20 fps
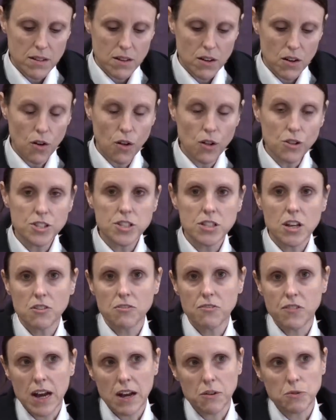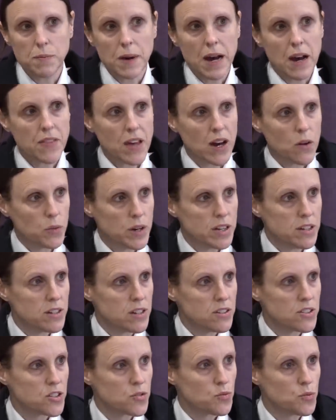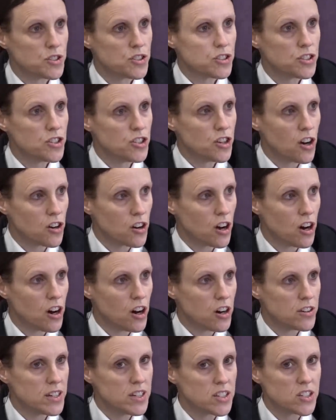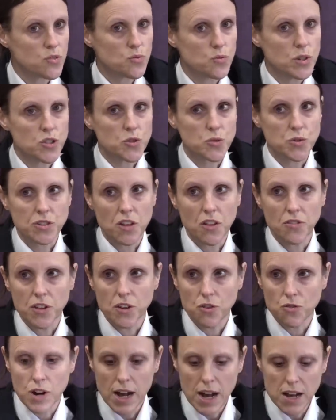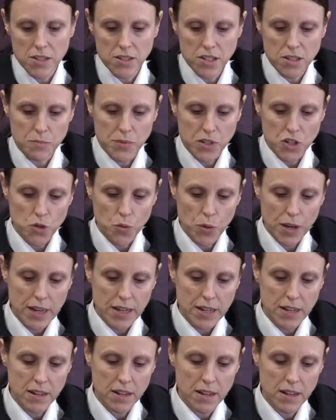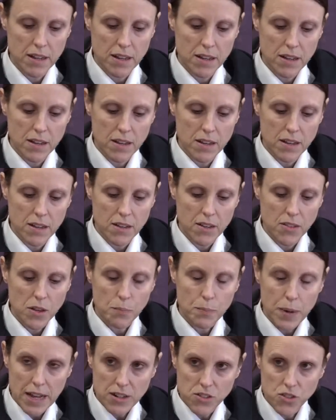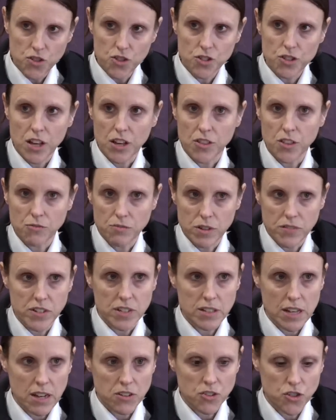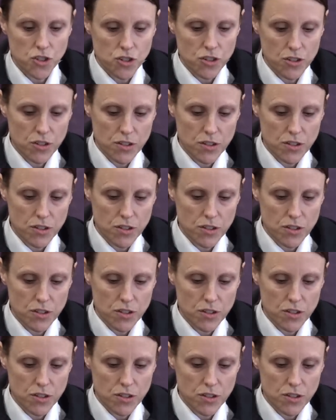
Also found by that witness was the dog harness, which was on the grass between the bench and the river's edge.